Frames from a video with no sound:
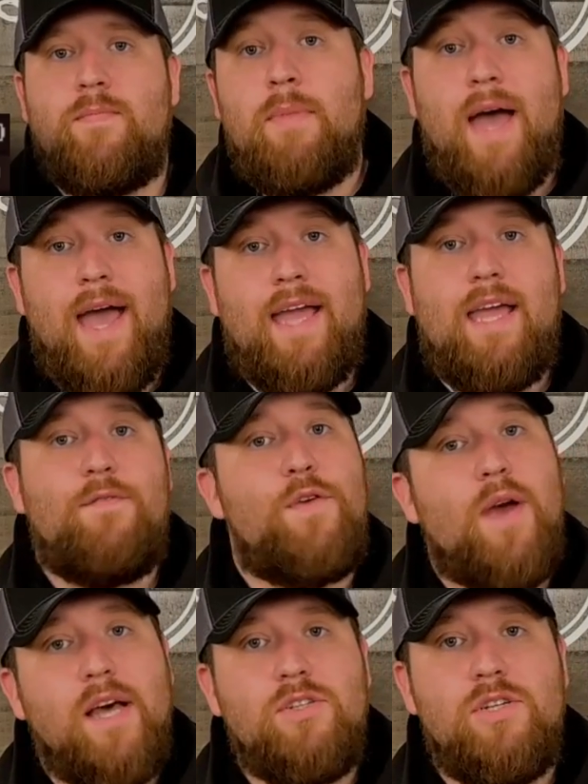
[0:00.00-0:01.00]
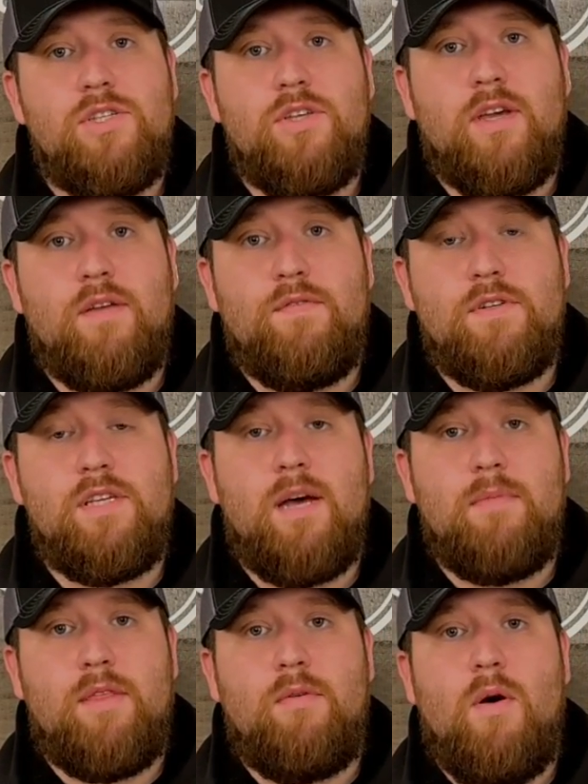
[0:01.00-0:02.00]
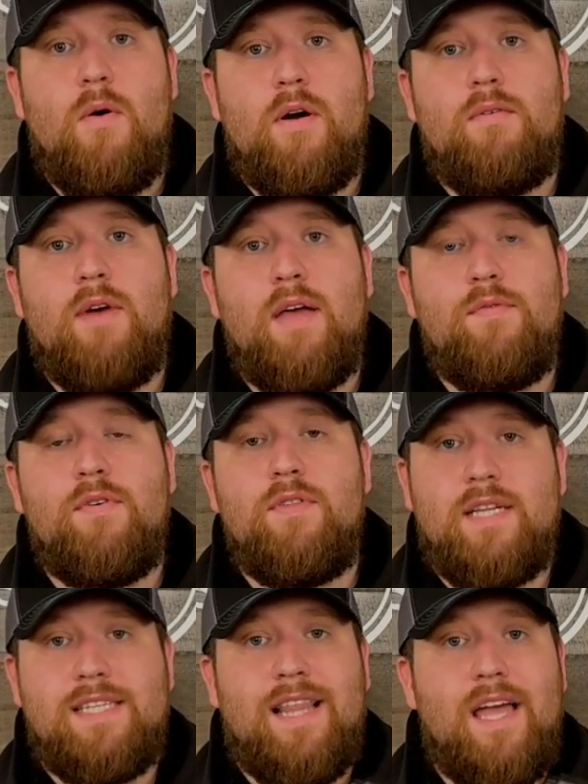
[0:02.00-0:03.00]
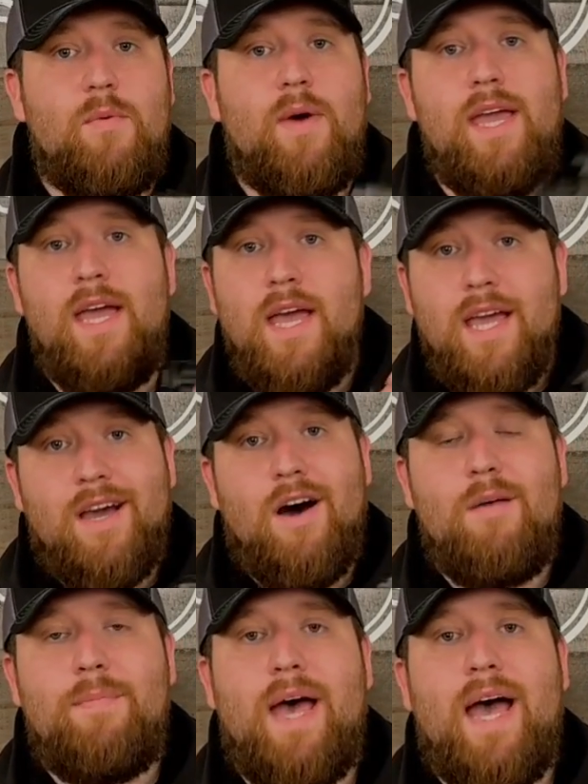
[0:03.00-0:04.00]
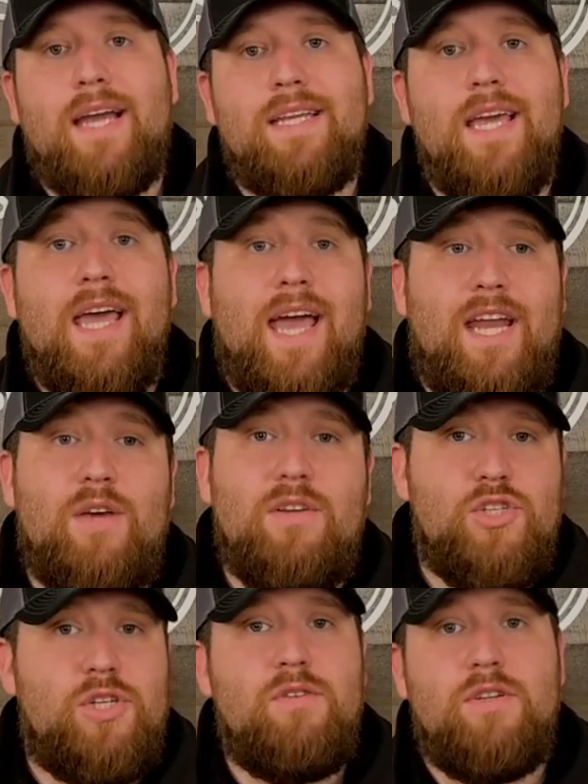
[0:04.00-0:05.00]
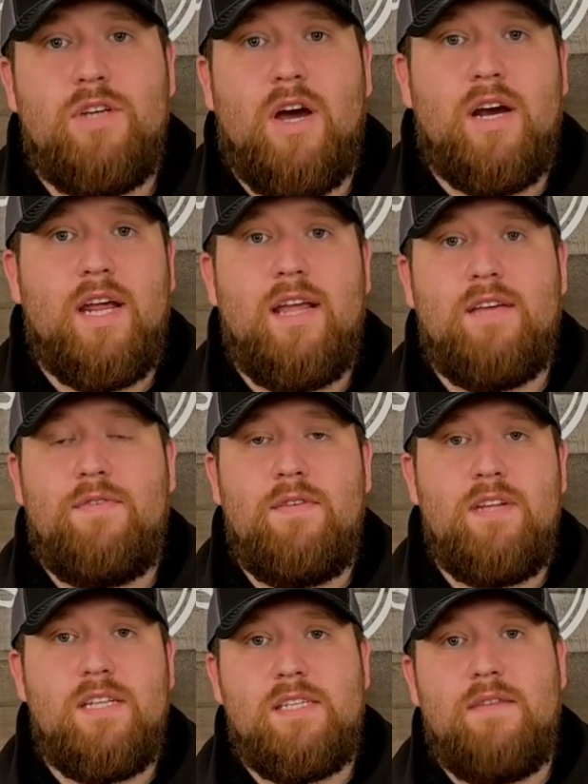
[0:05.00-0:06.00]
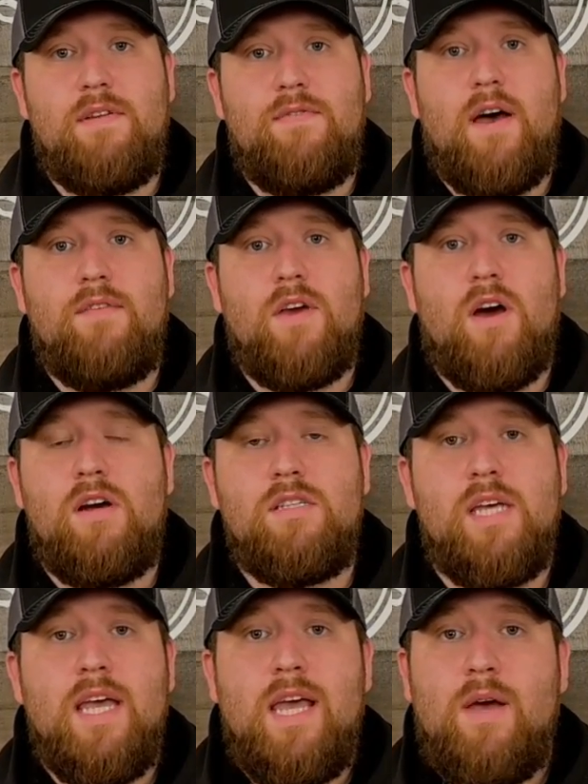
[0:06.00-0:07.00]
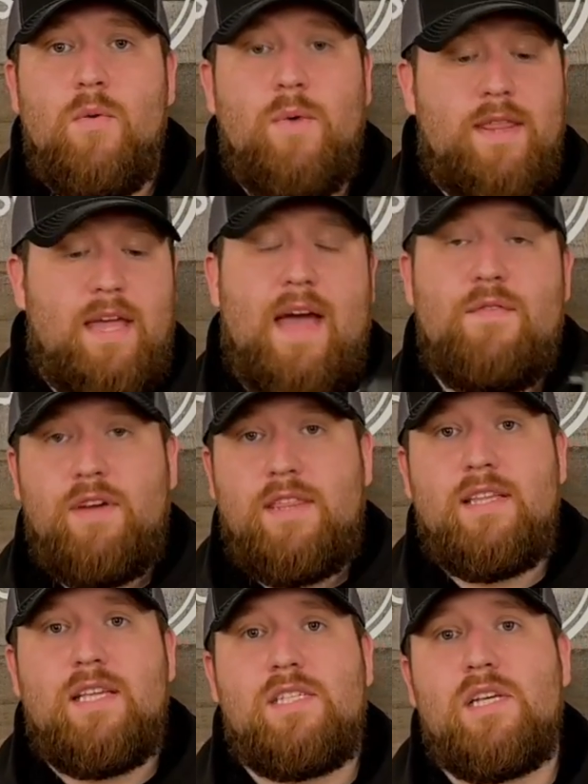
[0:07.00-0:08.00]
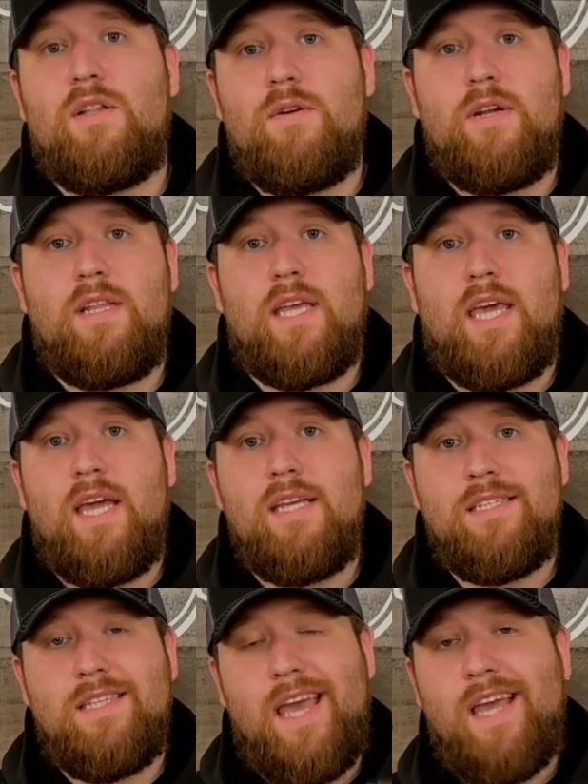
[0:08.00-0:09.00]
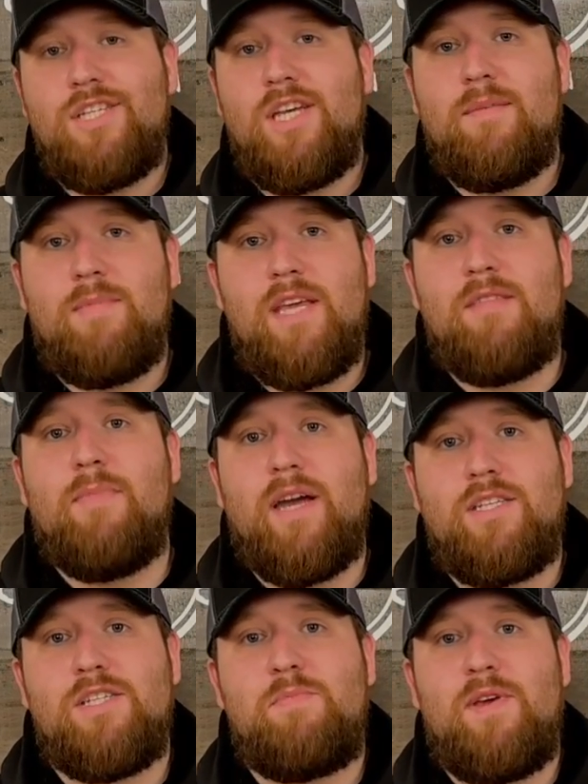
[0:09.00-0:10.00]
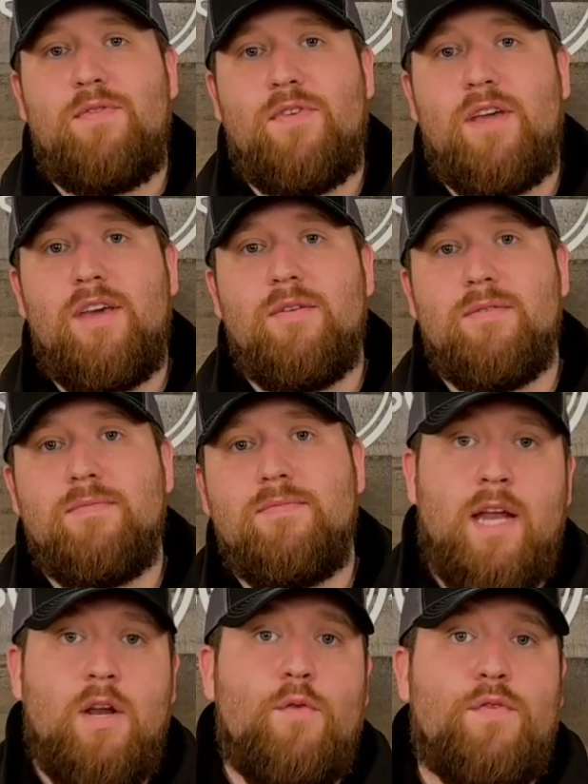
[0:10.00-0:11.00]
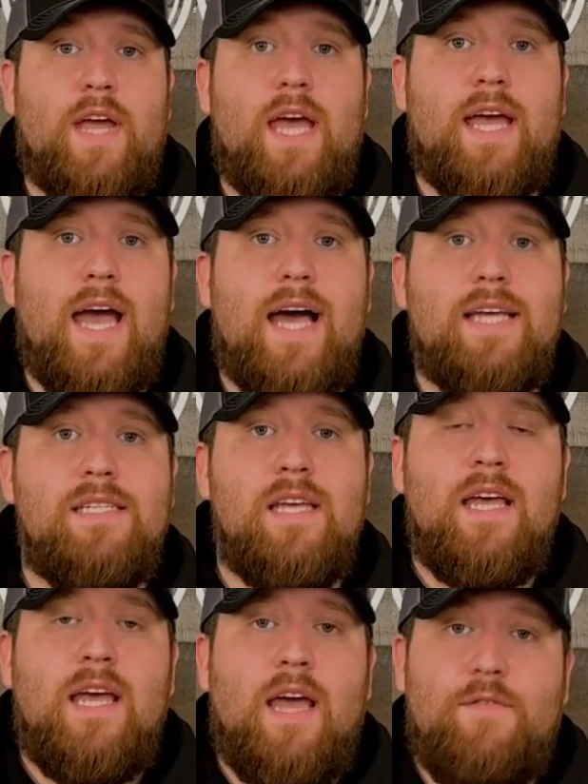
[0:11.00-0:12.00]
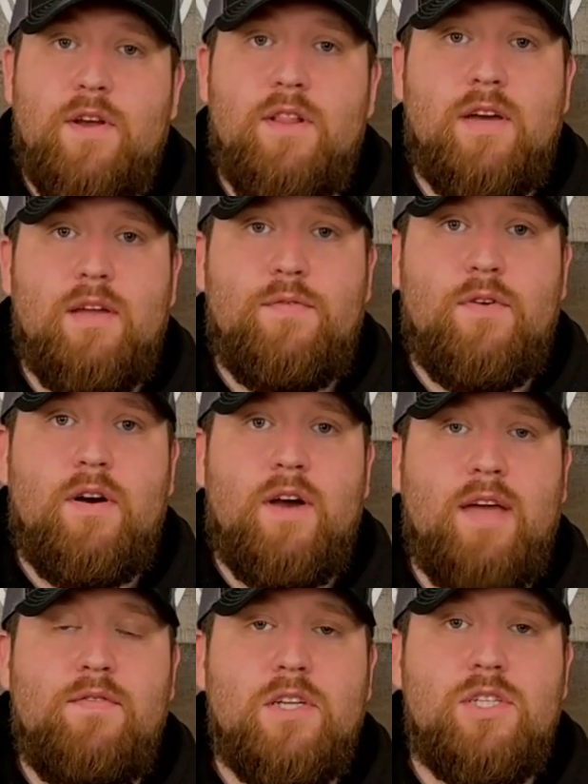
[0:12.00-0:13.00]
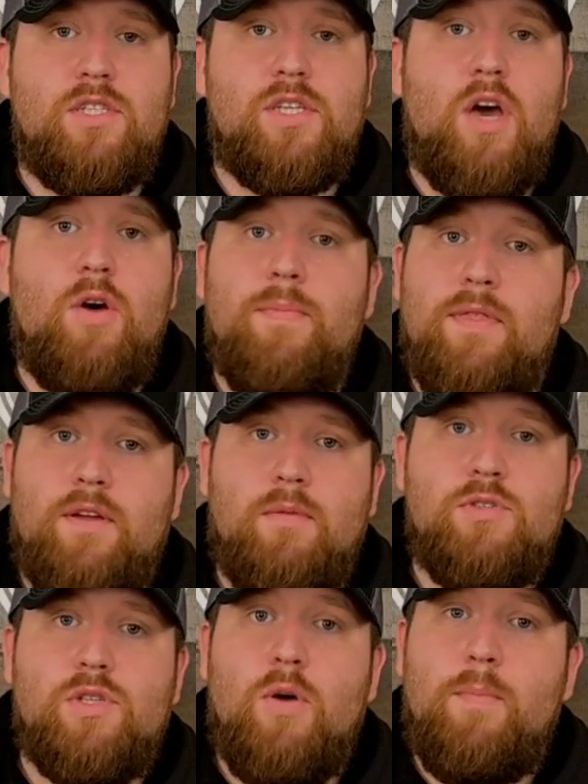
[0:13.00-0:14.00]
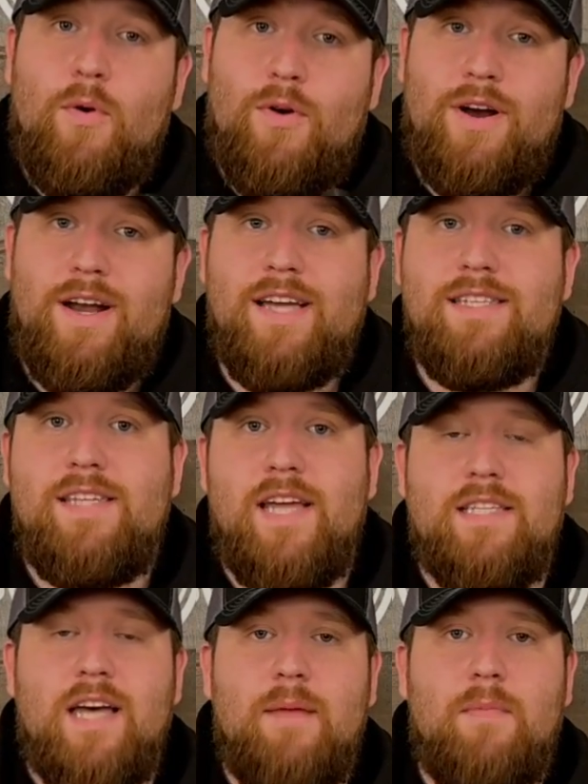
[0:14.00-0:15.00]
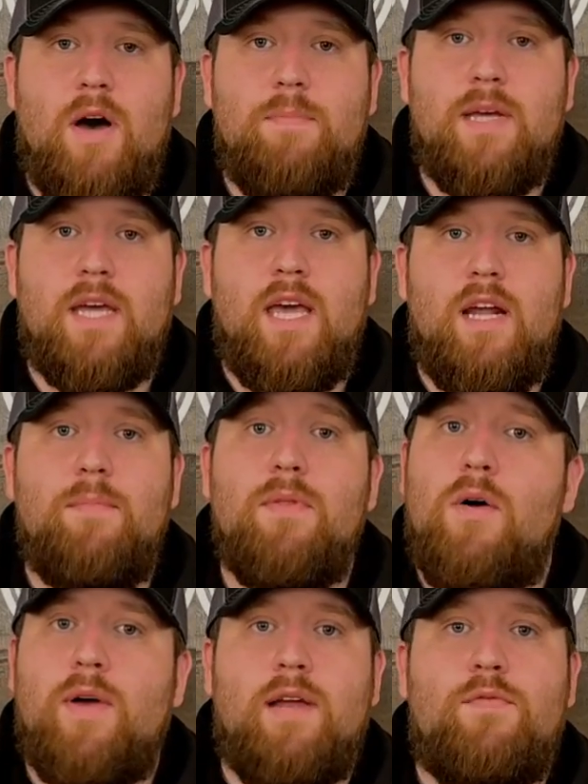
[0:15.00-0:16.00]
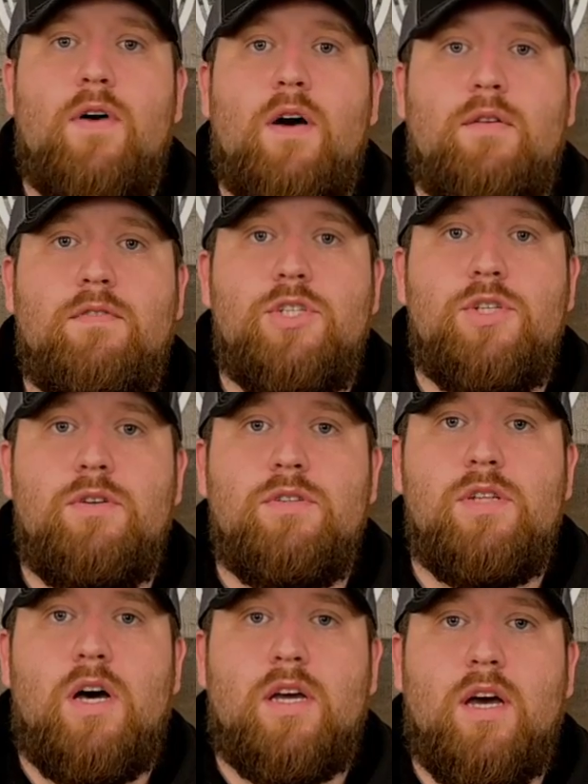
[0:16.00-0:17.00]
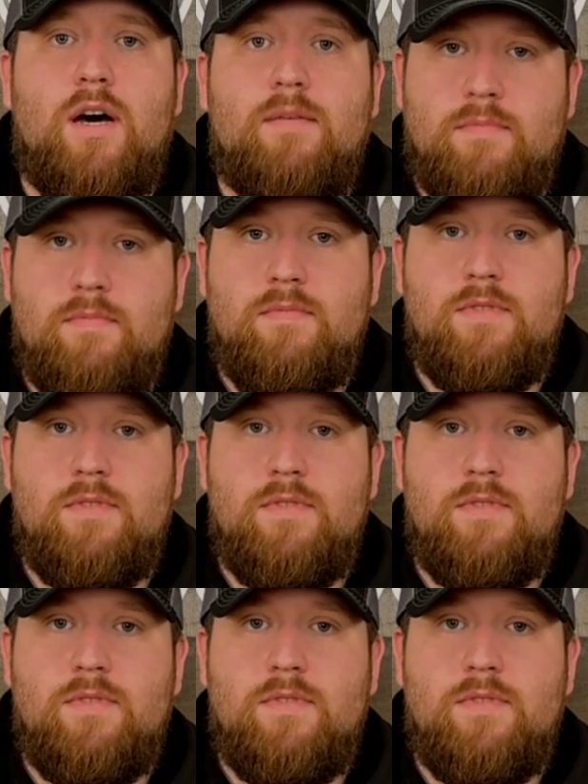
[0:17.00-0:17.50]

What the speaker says: But hey, if you guys are just looking for something to throw on a rifle that's lightweight, compact, and you can shoot a target at 50 to 75 yards with everything that's included in the case, the AGM Neith might just be for you. And don't forget, guys, if you're looking for a night vision scope, thermal scope, or a nice daytime optic, hit up Logan at fallrivershooters.com.